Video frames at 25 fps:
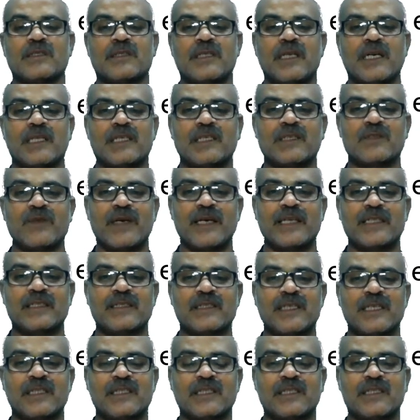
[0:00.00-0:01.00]
That is why
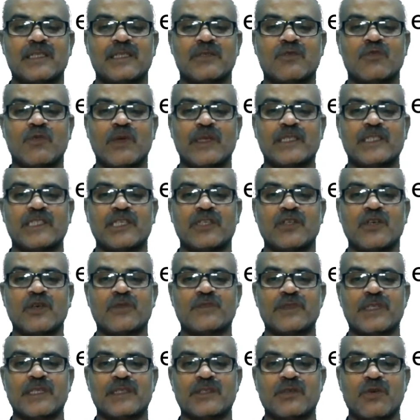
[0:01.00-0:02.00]
such quenching
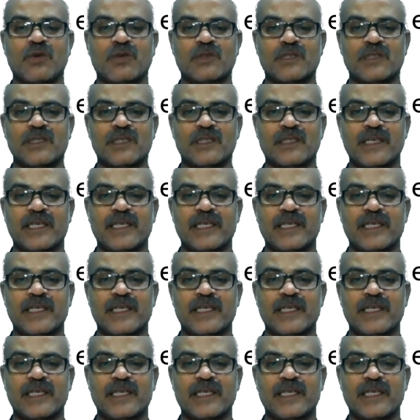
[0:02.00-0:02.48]
of such oxygen